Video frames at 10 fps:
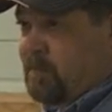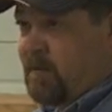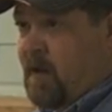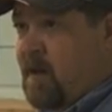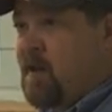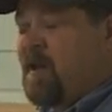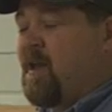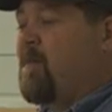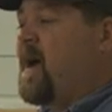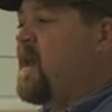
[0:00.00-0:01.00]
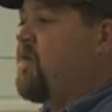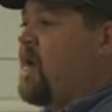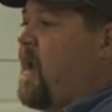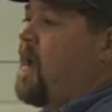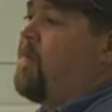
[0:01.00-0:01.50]
Okay, it might even
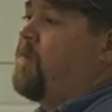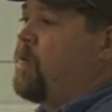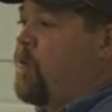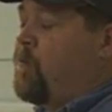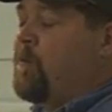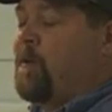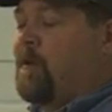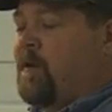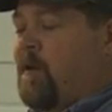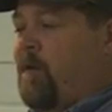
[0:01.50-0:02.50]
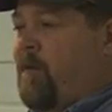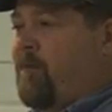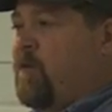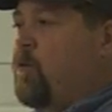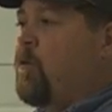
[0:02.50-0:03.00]
have, a
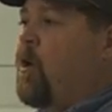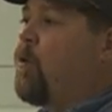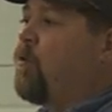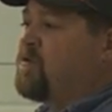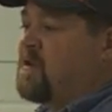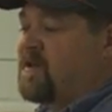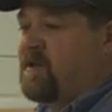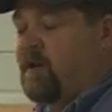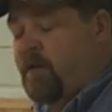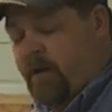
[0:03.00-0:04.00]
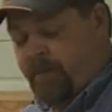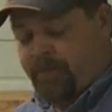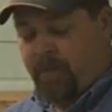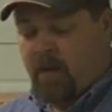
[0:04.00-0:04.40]
few goals listed in there.